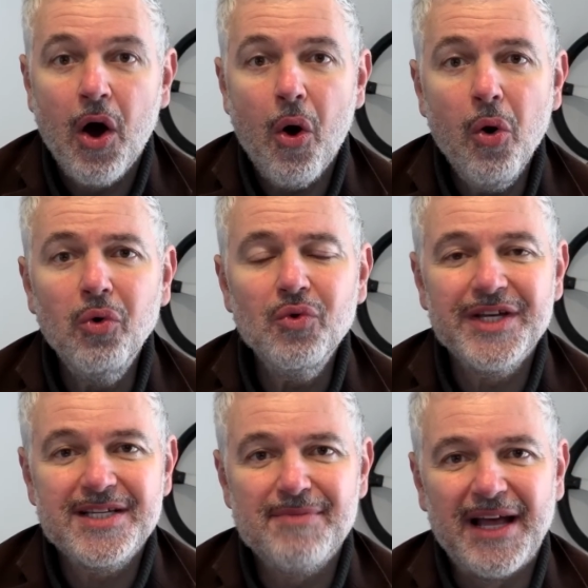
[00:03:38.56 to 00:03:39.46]
All
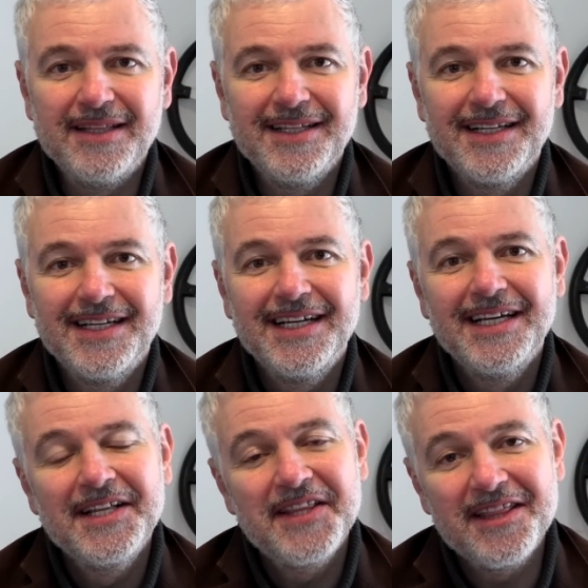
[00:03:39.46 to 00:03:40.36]
this meant
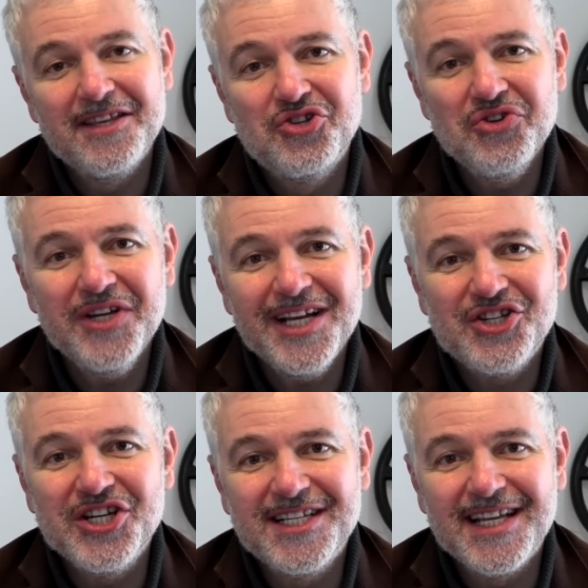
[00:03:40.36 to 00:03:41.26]
that the Giulia
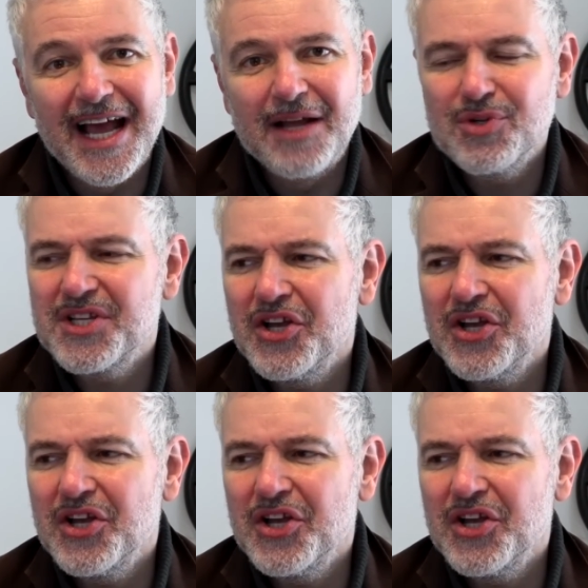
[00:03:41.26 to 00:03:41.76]
GTA was a